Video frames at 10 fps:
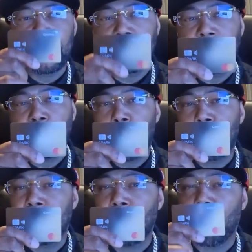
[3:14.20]
this is gonna
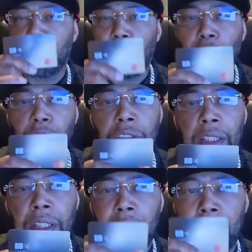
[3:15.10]
be your first
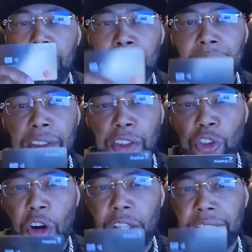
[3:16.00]
business
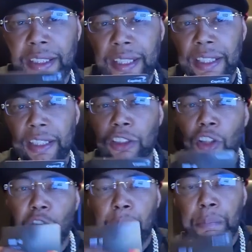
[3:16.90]
card to get that's
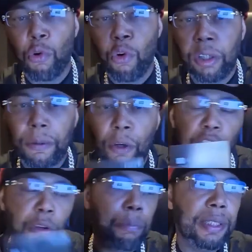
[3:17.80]
gonna report
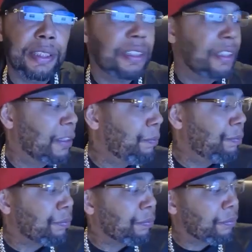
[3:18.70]
on your business
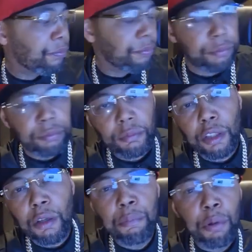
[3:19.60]

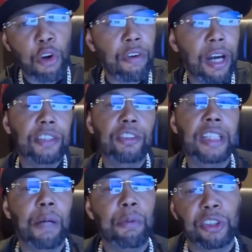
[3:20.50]
profile that you
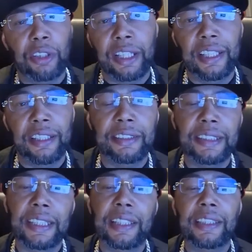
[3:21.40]
got with your
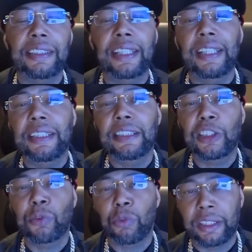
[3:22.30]
LLC, and it's the
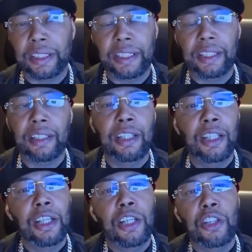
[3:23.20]
easiest one to get.
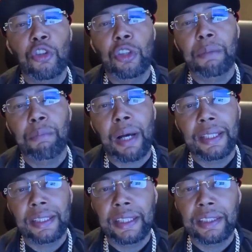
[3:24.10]
You can
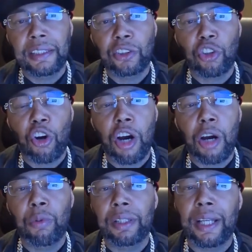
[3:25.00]
probably get this
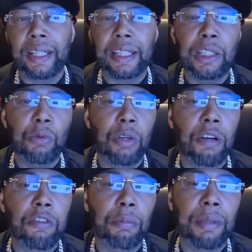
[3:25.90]
card with like
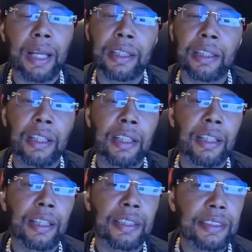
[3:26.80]
anywhere from like
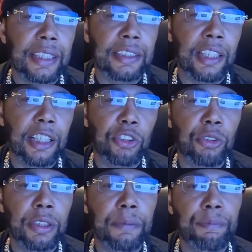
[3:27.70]
a
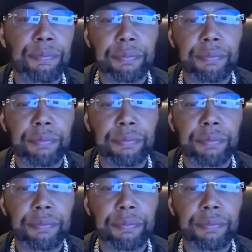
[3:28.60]
600